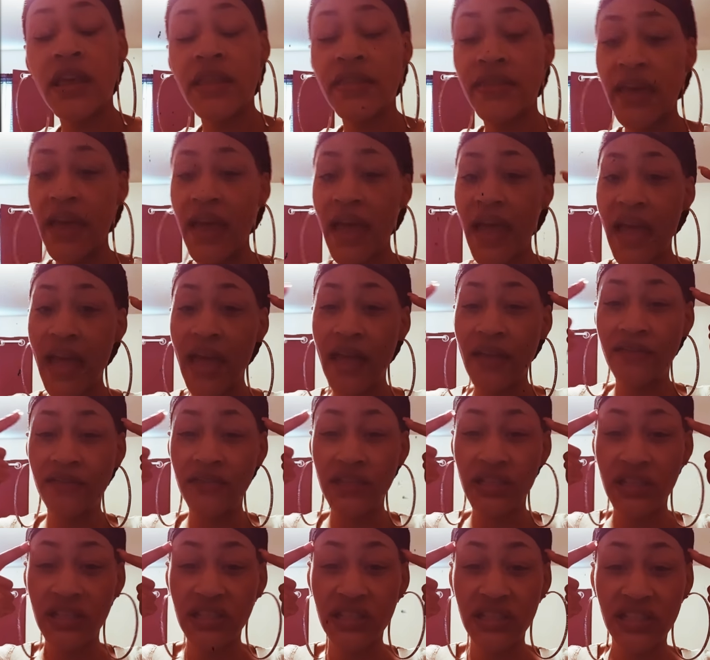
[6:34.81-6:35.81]
that have
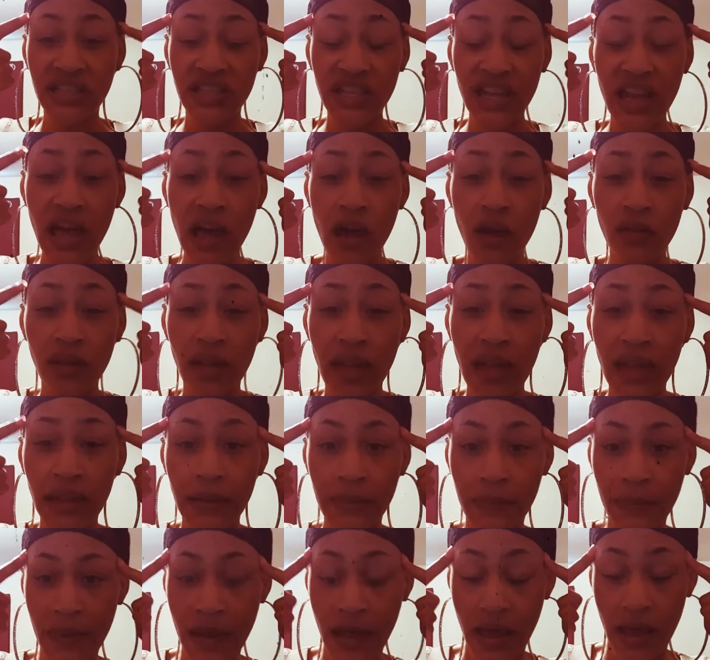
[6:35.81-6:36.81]

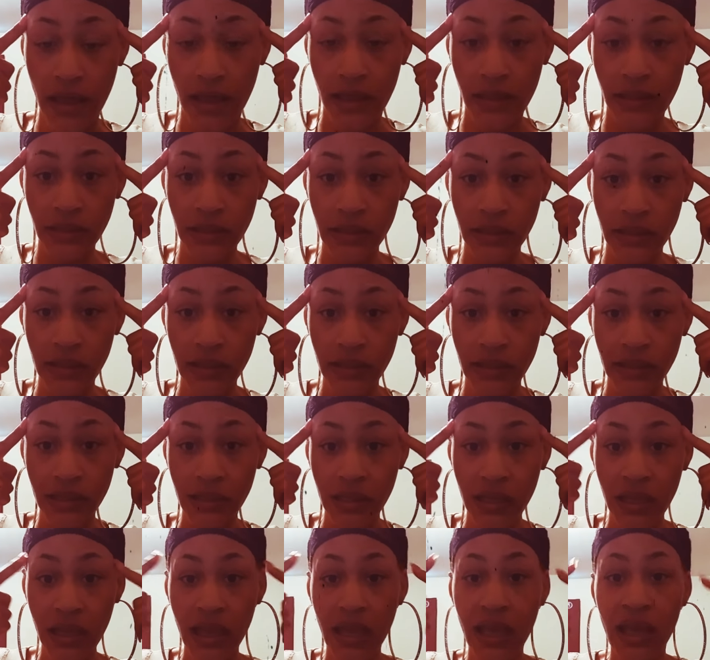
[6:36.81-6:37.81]
childlike minds.
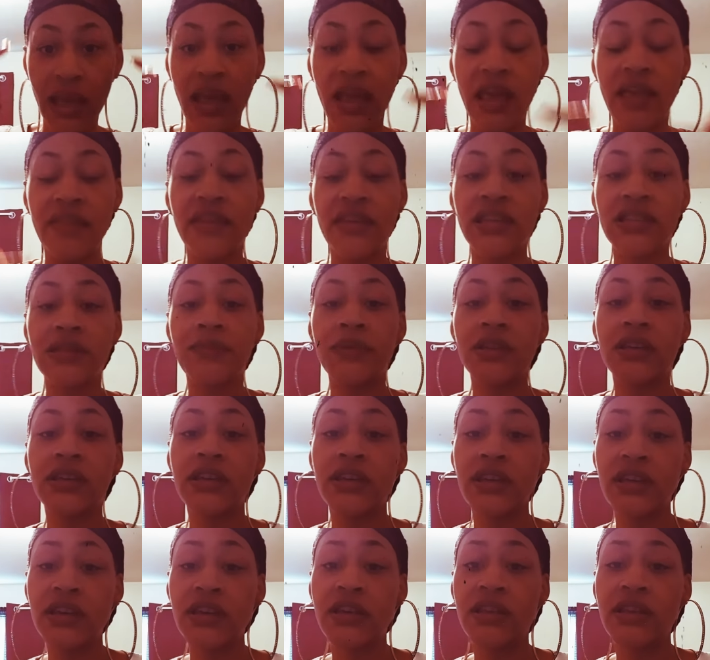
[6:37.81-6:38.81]
And that's
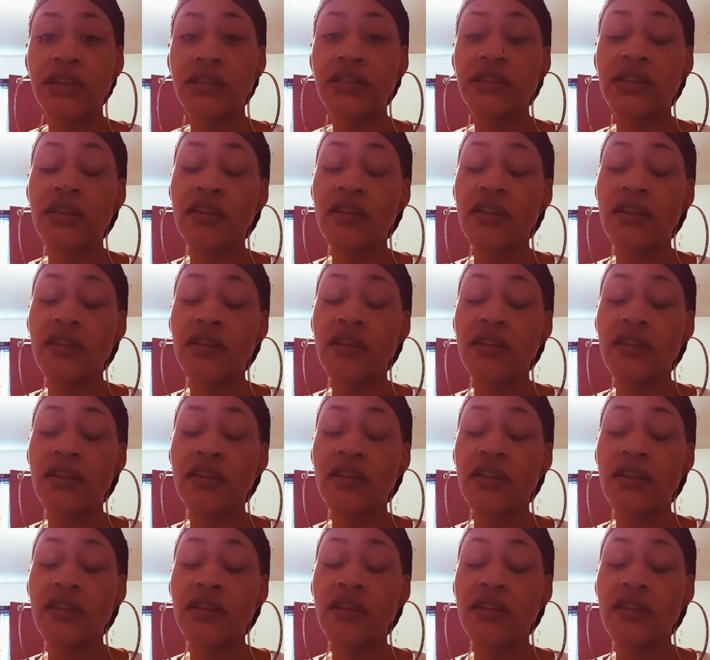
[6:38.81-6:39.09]
because